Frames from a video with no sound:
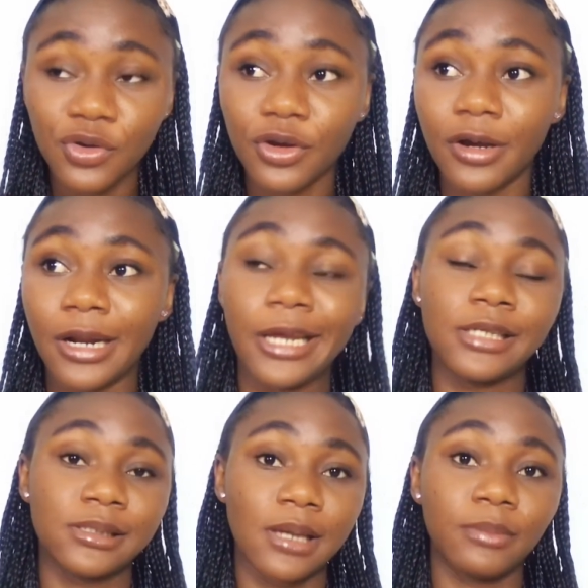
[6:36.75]
you're gonna
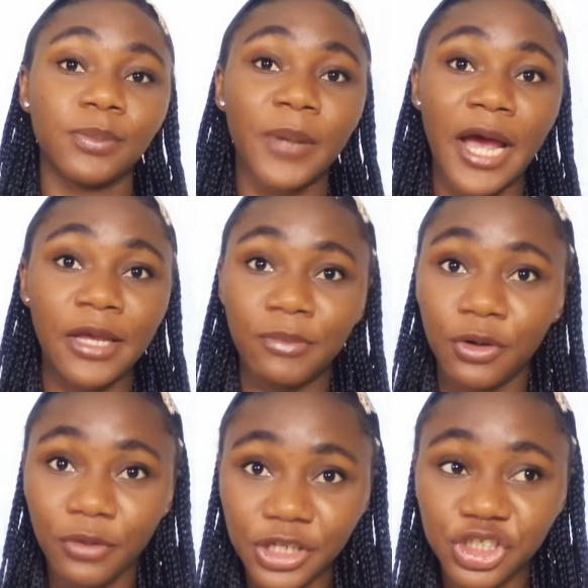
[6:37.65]
get stopped by
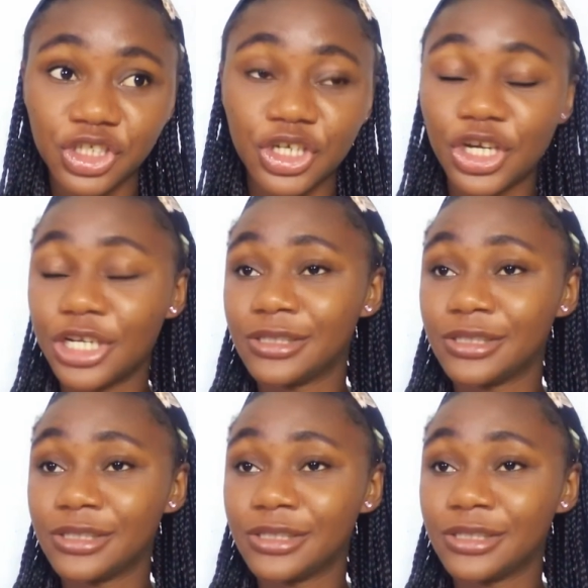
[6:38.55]
immigration.